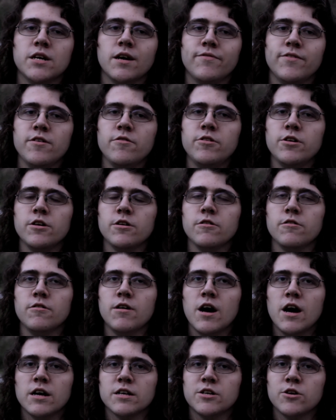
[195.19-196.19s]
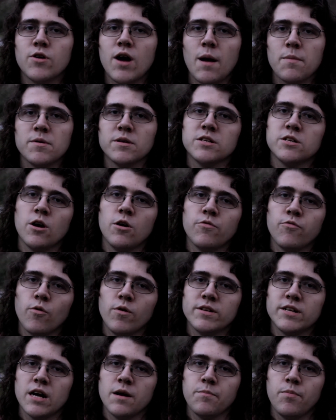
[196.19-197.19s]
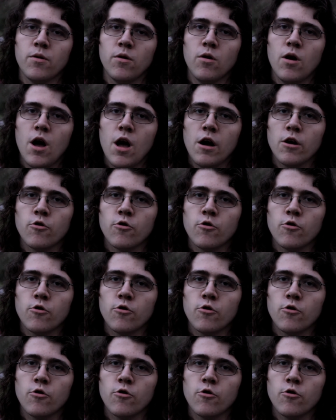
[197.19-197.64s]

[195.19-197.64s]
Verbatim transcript: If you do sudo apt install, for example,